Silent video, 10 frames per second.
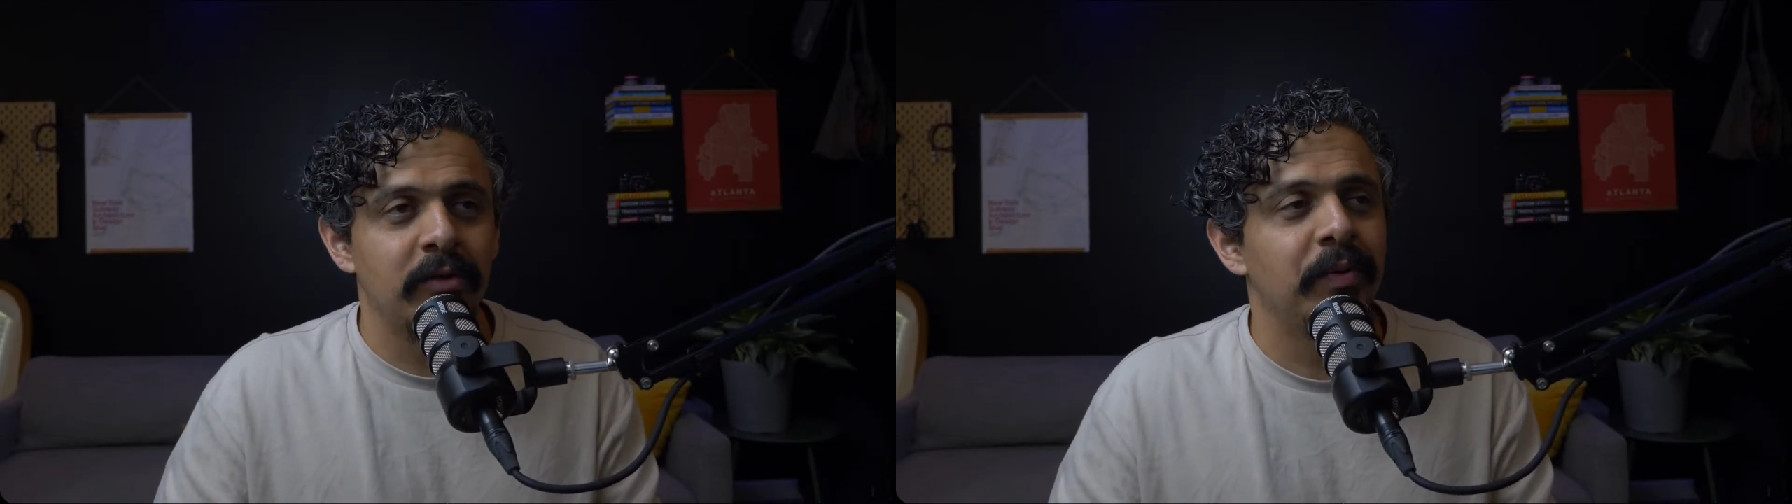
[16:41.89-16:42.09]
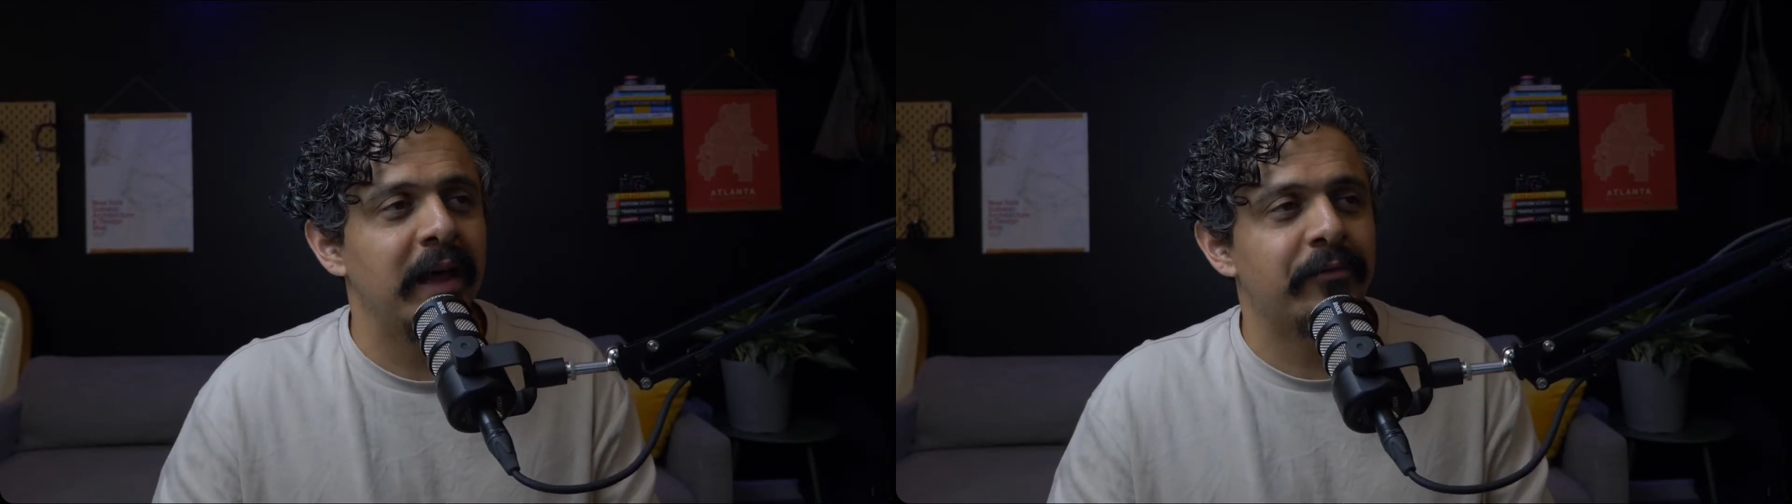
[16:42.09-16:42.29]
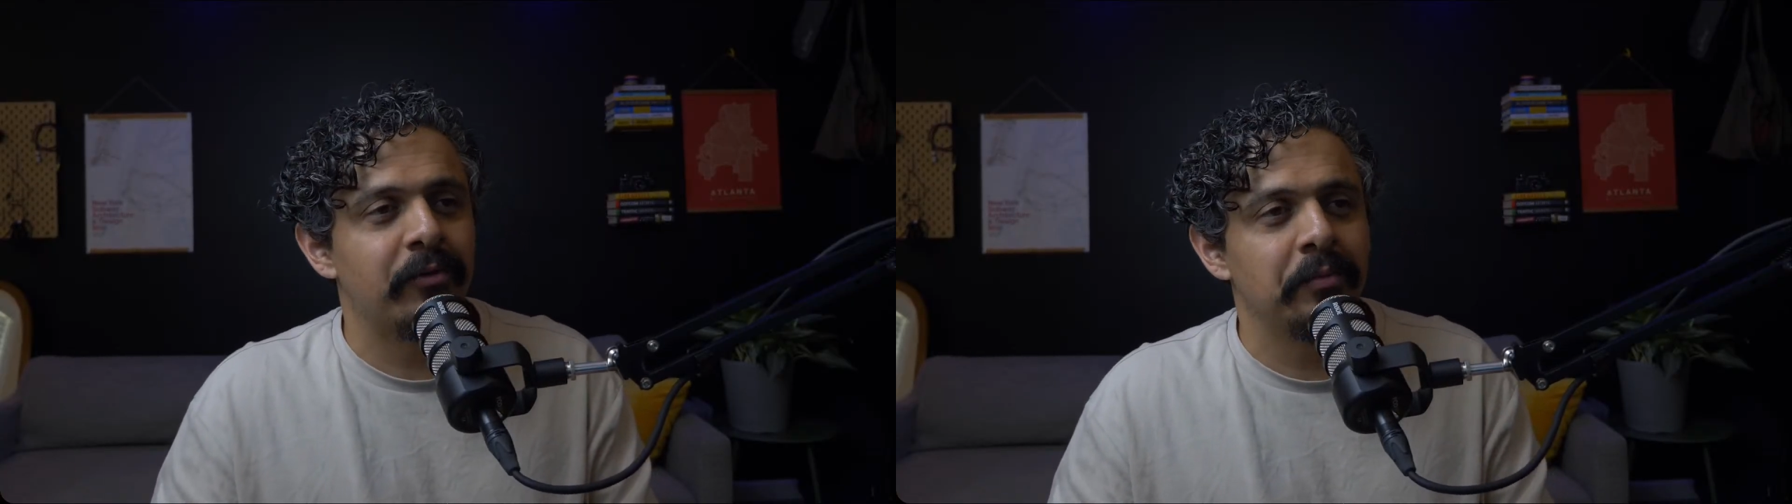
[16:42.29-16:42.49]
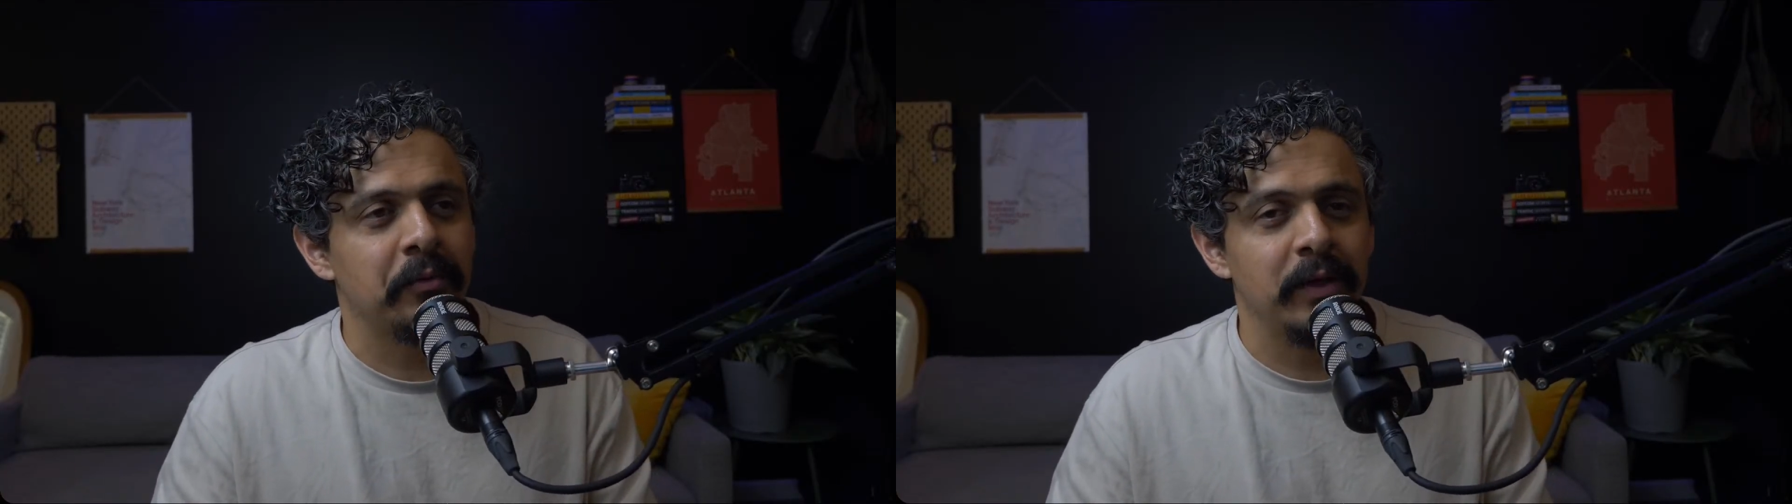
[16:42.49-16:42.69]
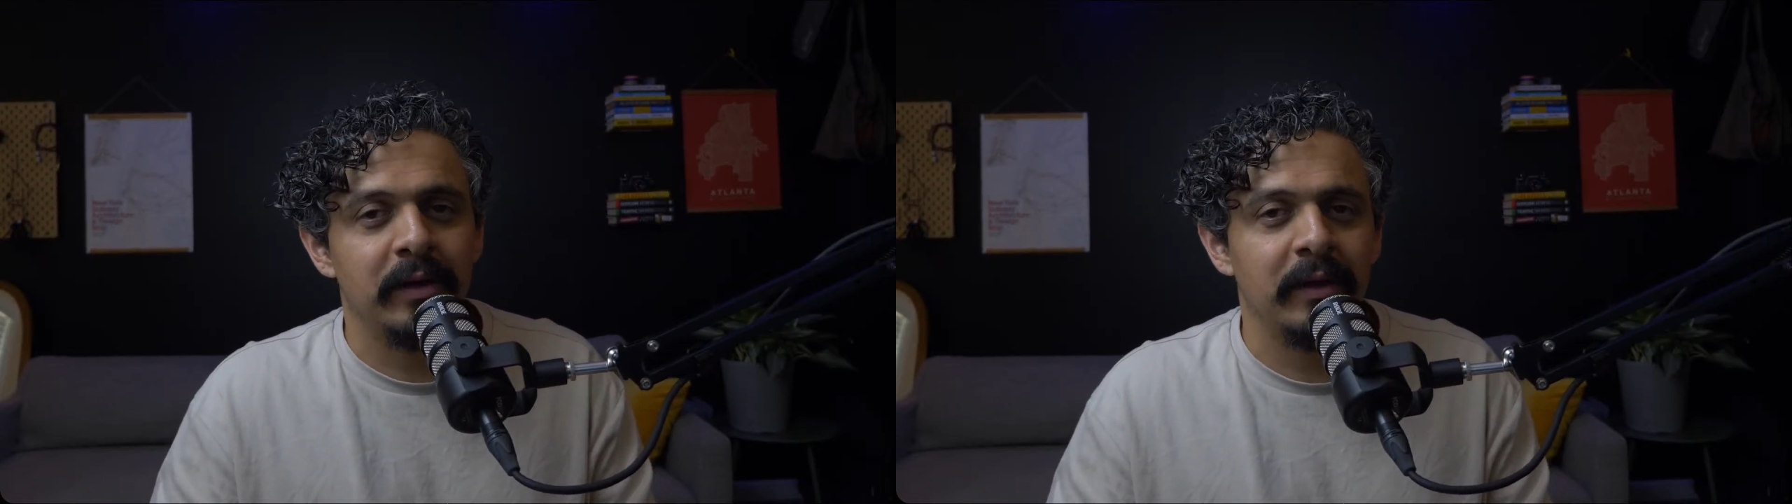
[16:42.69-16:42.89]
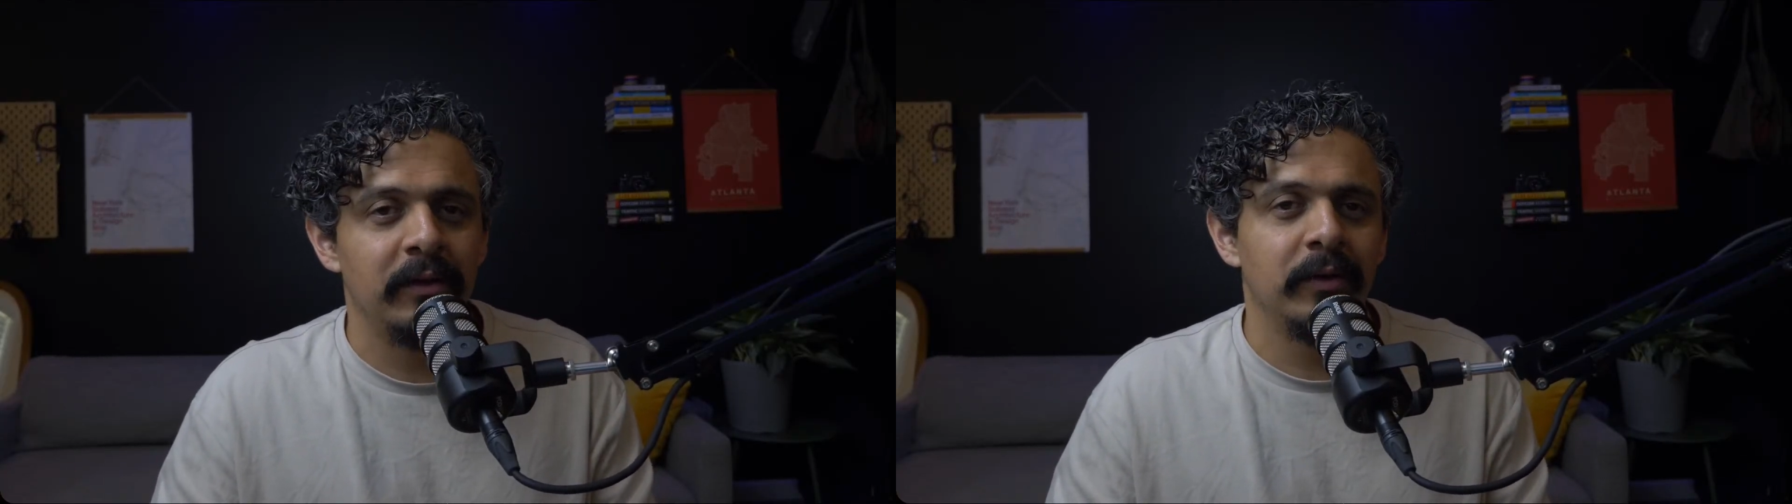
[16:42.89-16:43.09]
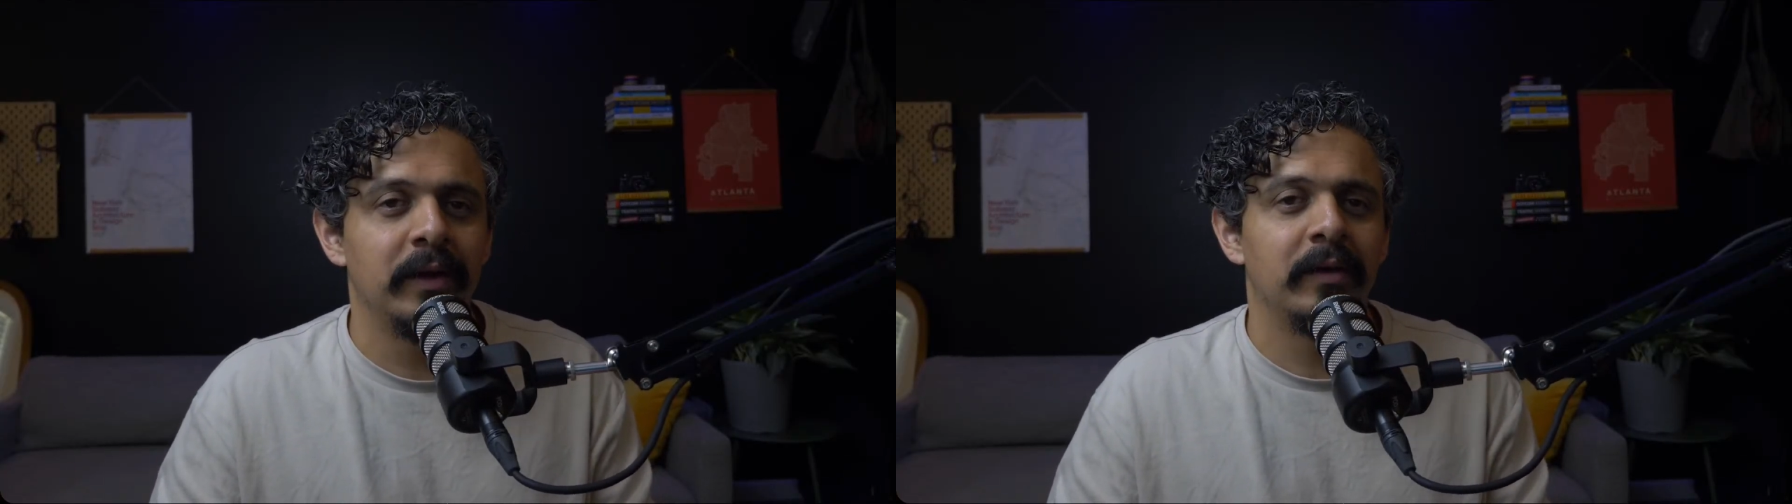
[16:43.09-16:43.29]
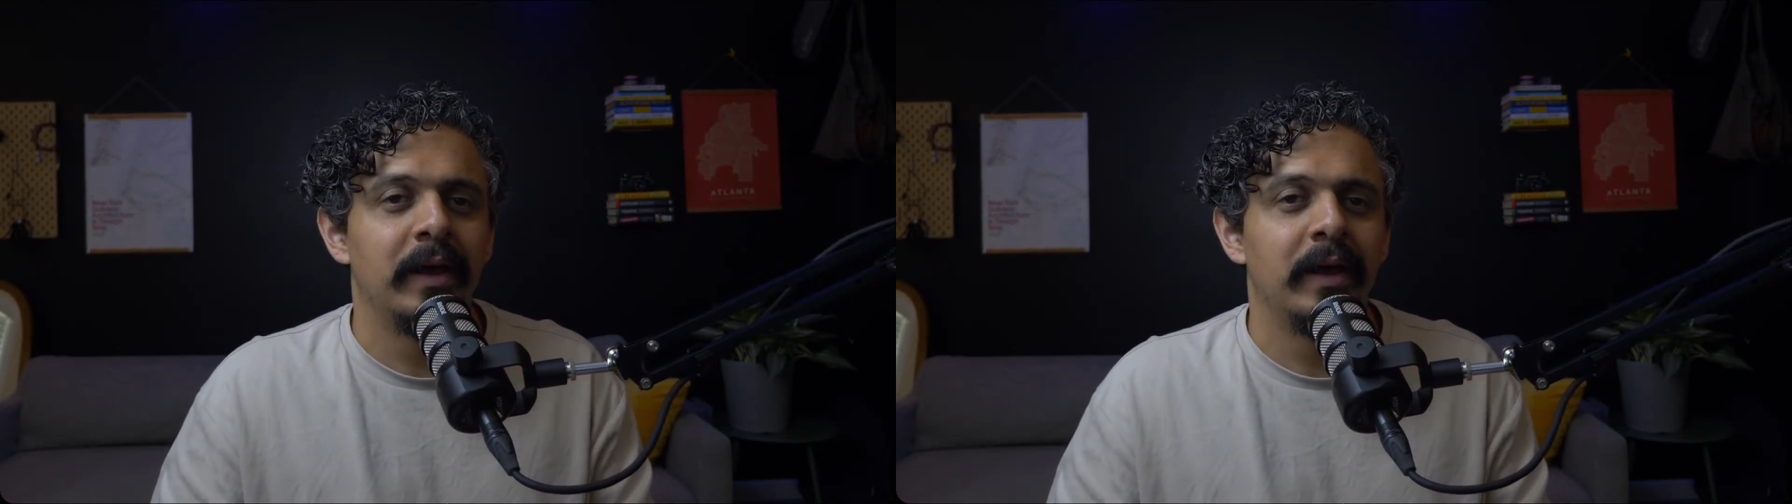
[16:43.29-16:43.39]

platforms where you can do it